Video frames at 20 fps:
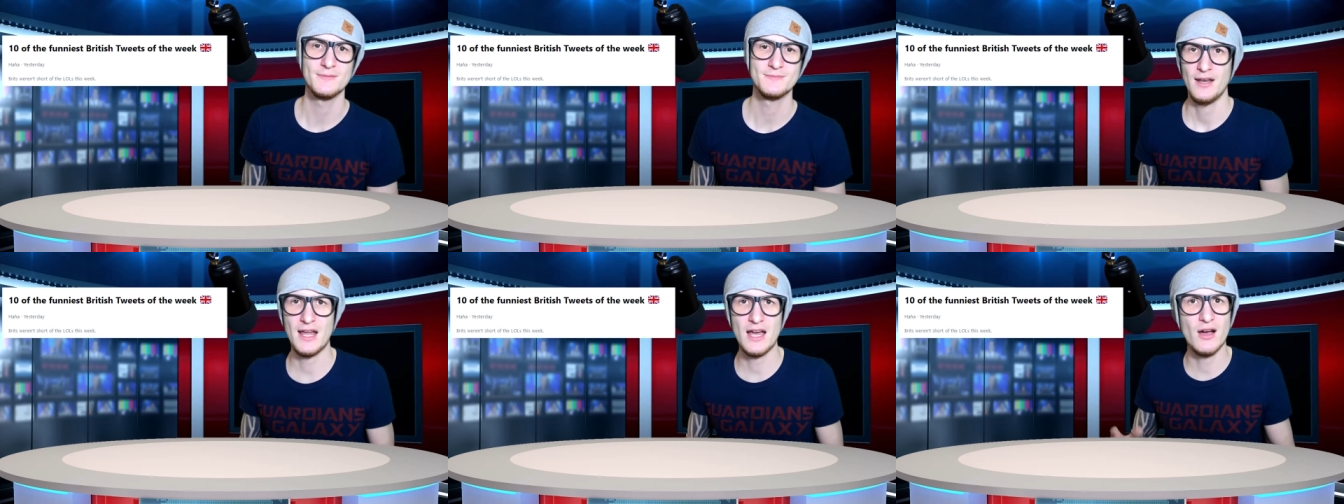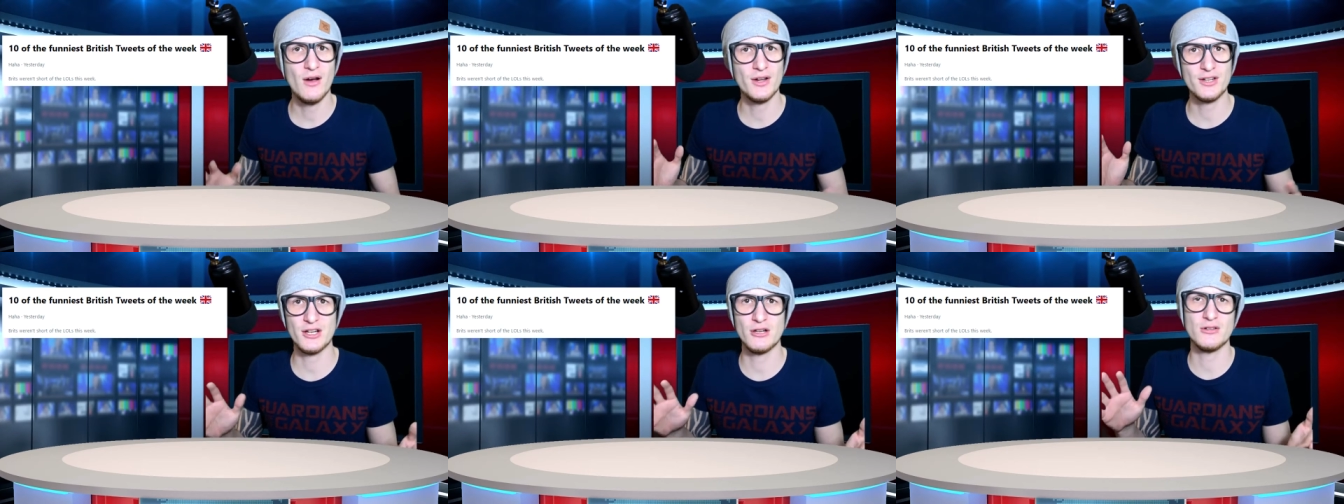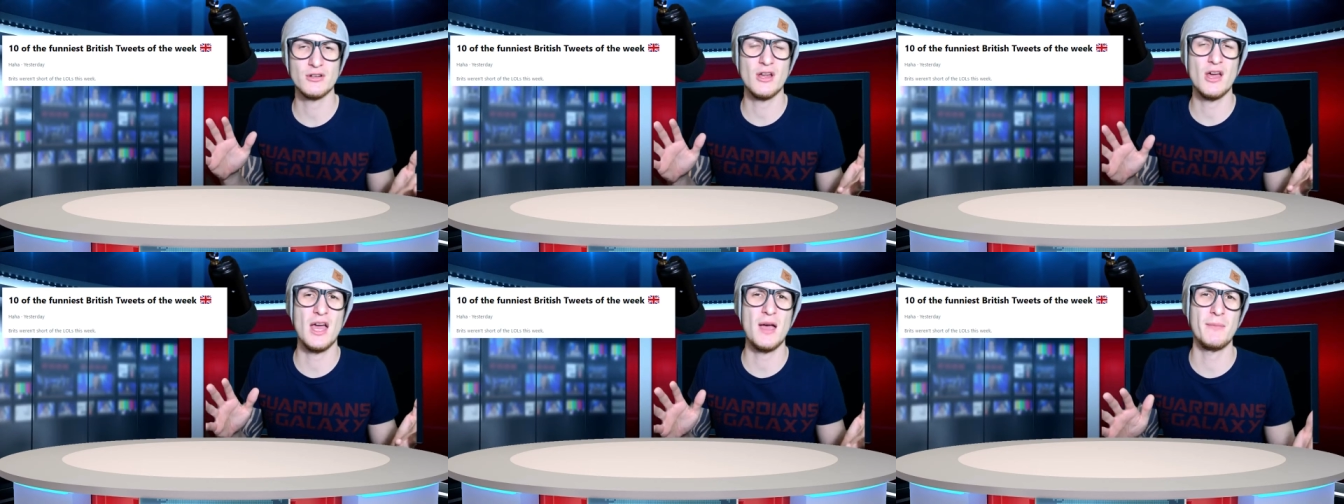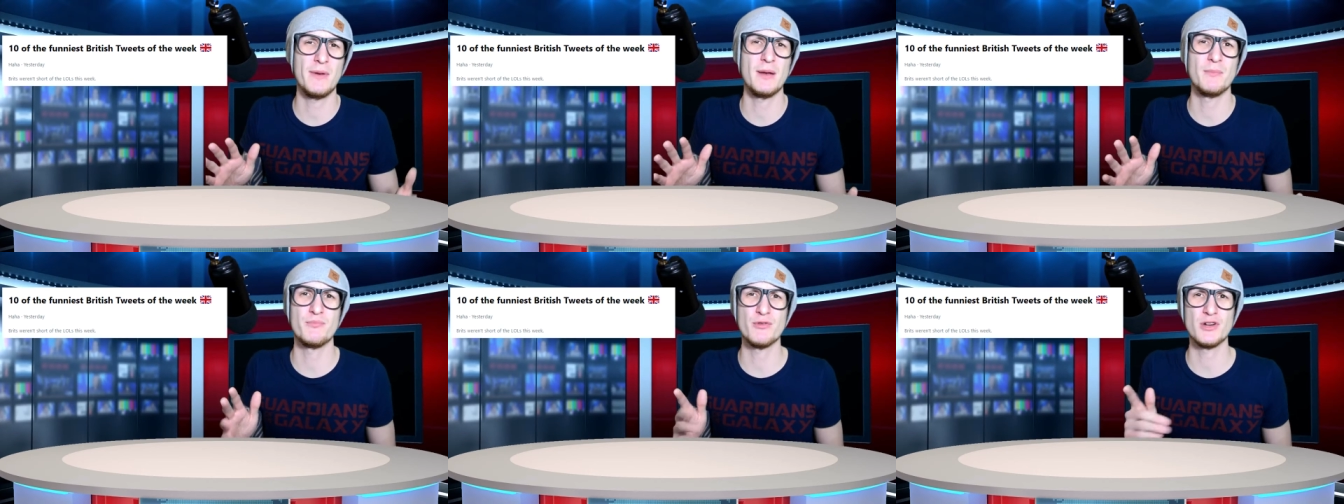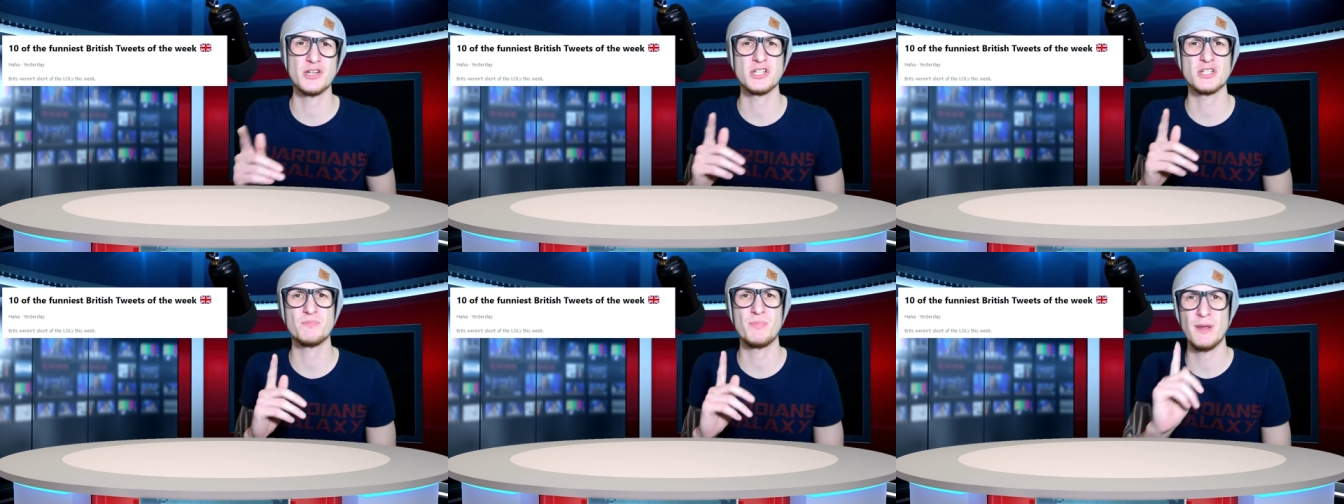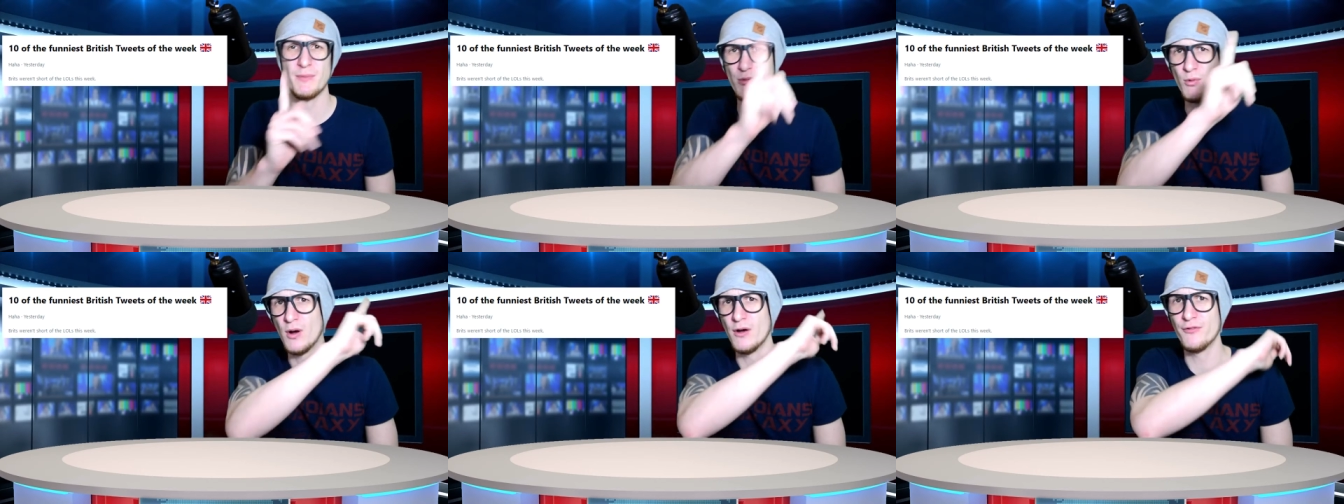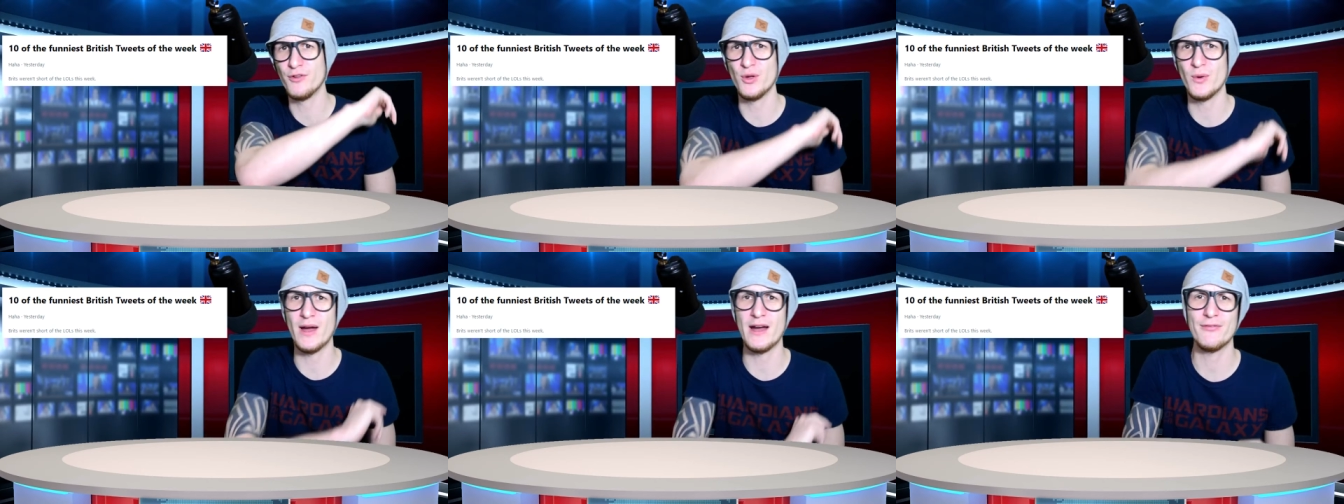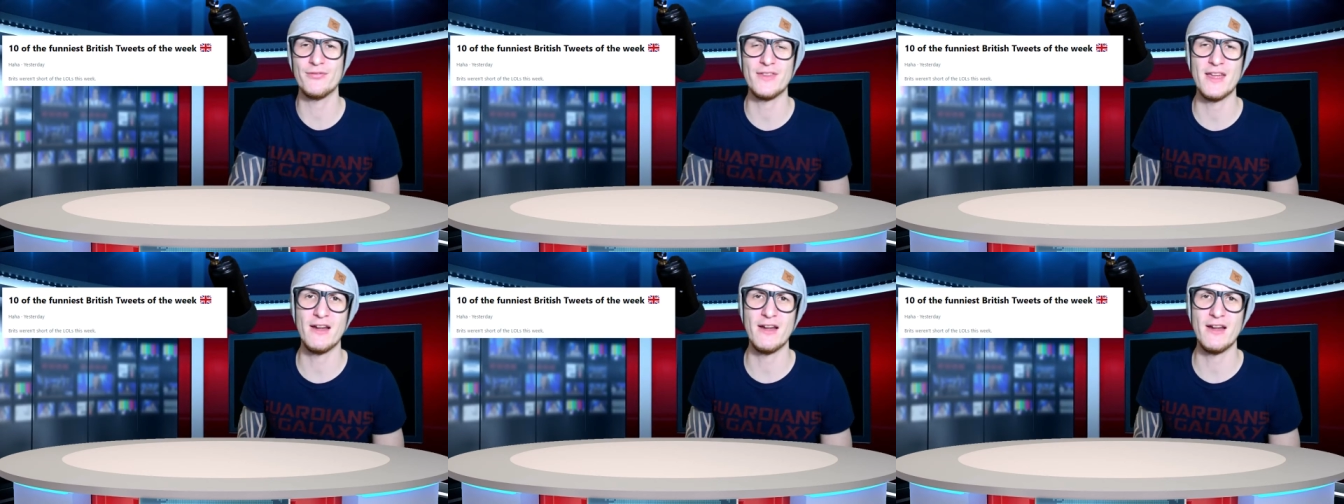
Now, I don't know how many British people of you out